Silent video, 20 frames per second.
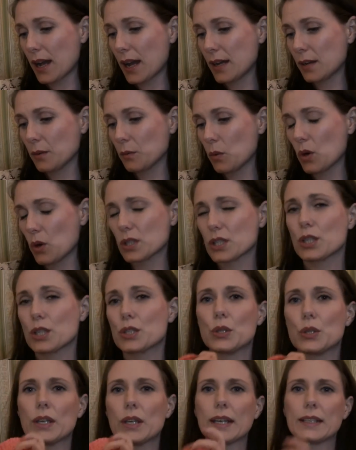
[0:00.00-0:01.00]
and it was
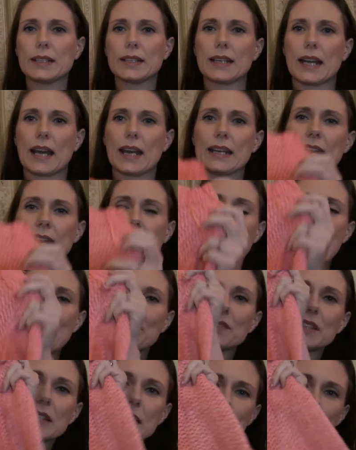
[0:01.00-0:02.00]
2 99 and
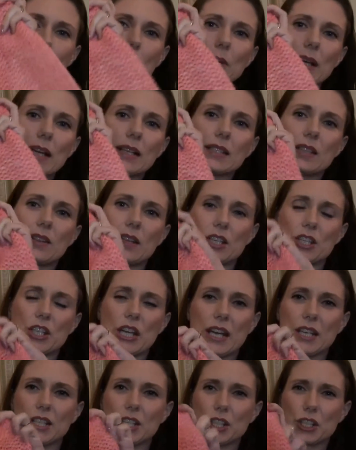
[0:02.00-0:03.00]
every time I went into this
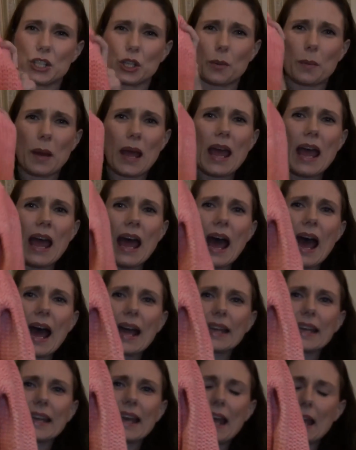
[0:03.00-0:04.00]
charity shop I
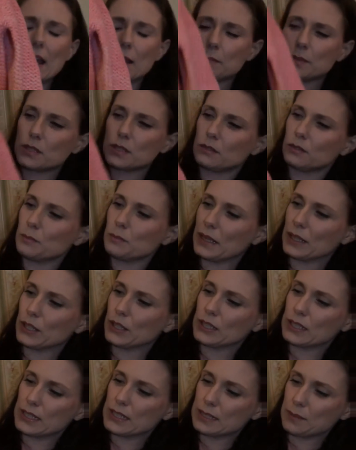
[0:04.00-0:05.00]
kept, oh my
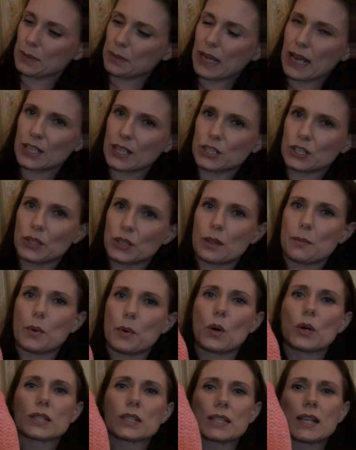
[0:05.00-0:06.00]
goodness I'm catching on the
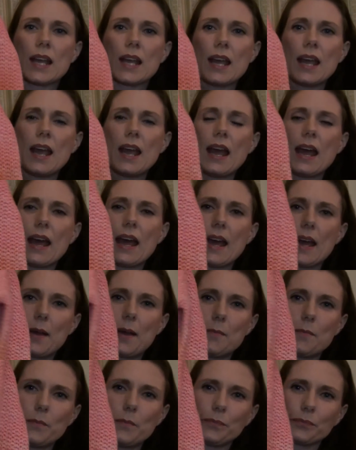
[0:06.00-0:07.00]
box.
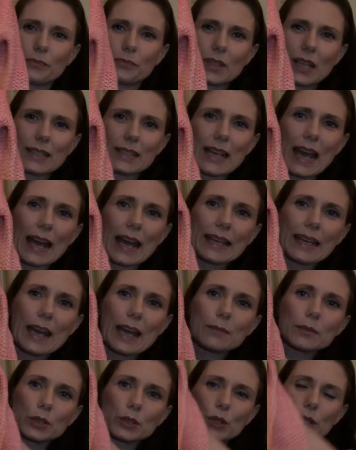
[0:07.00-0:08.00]
Um, yeah I
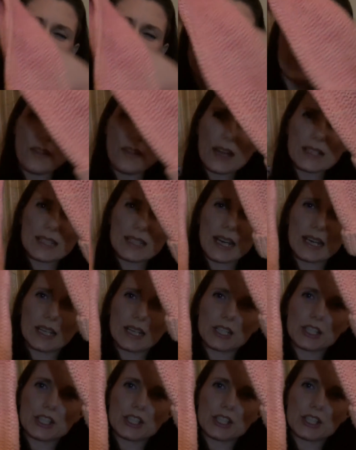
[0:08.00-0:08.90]
kept looking at this and it